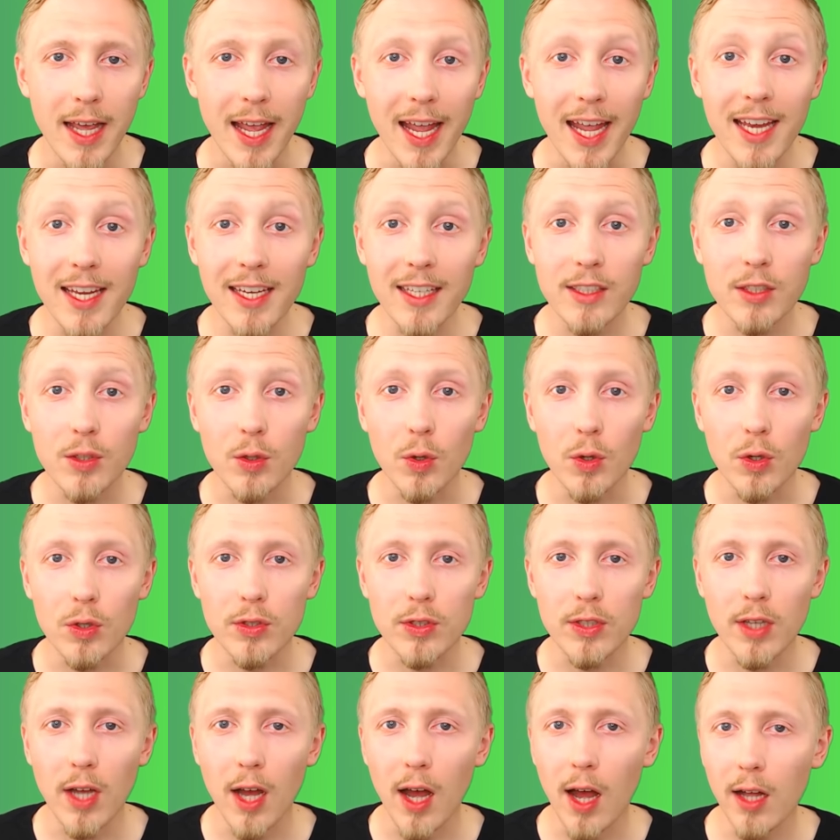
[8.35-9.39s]
In this
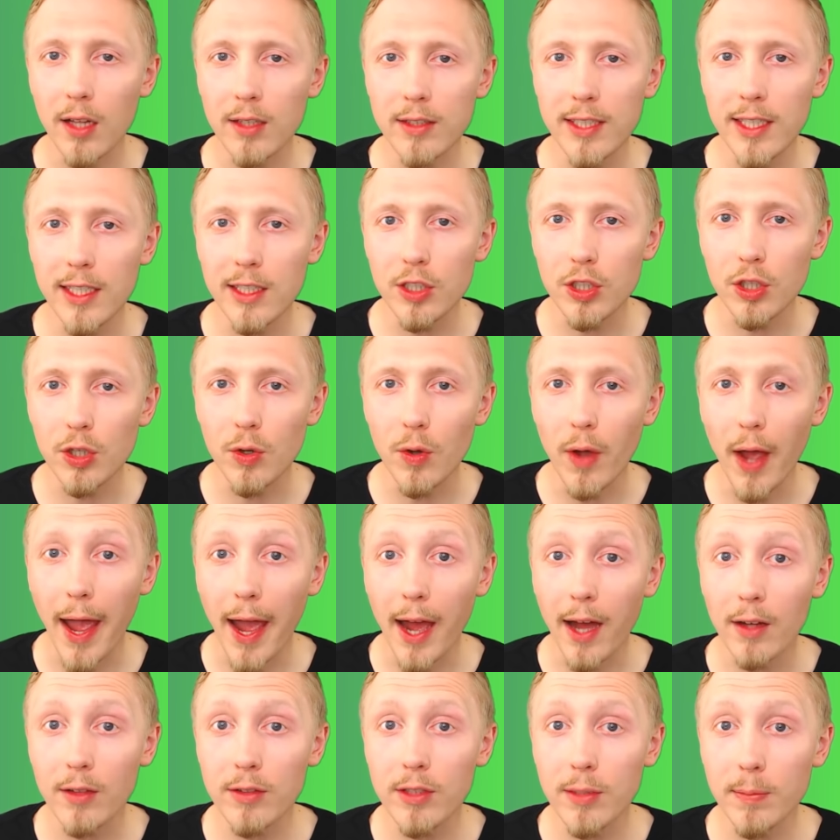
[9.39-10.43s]
course, I'll teach you
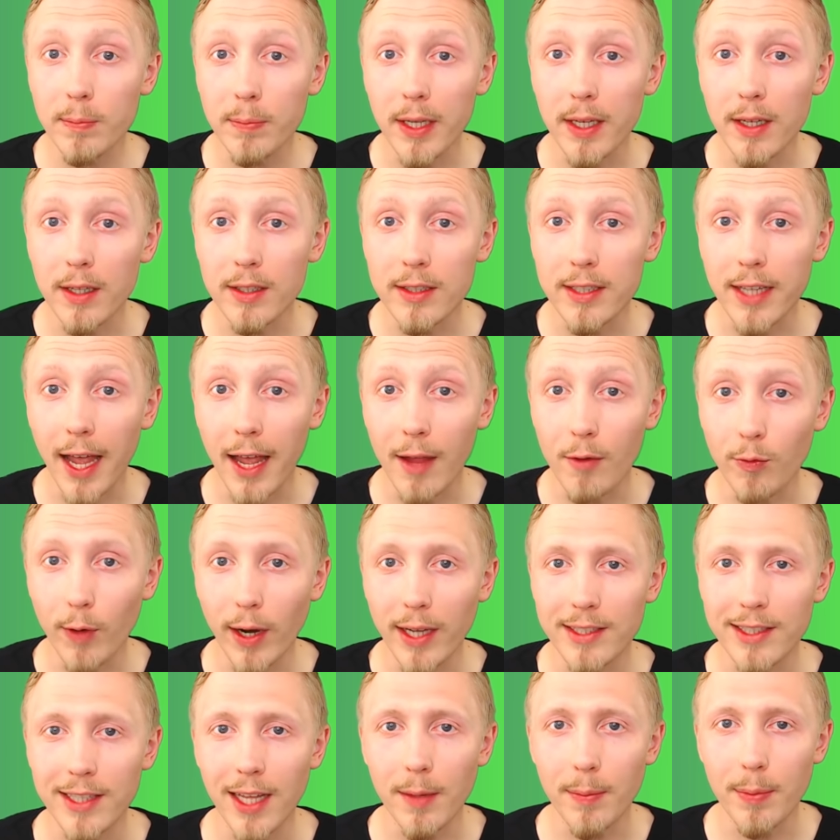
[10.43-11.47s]
how to build a
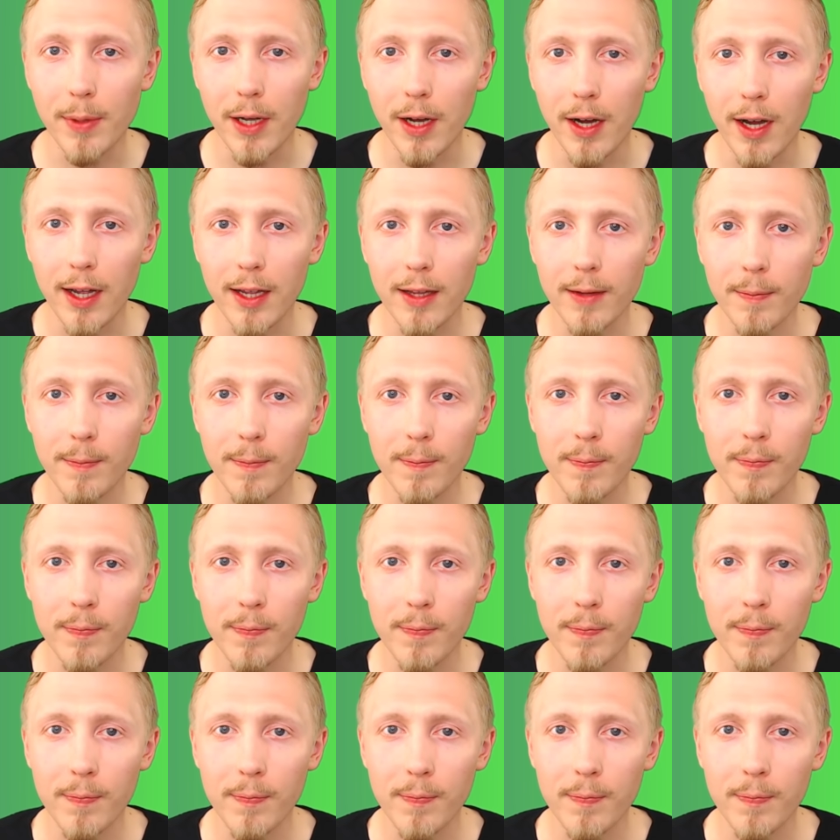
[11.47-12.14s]
REST API,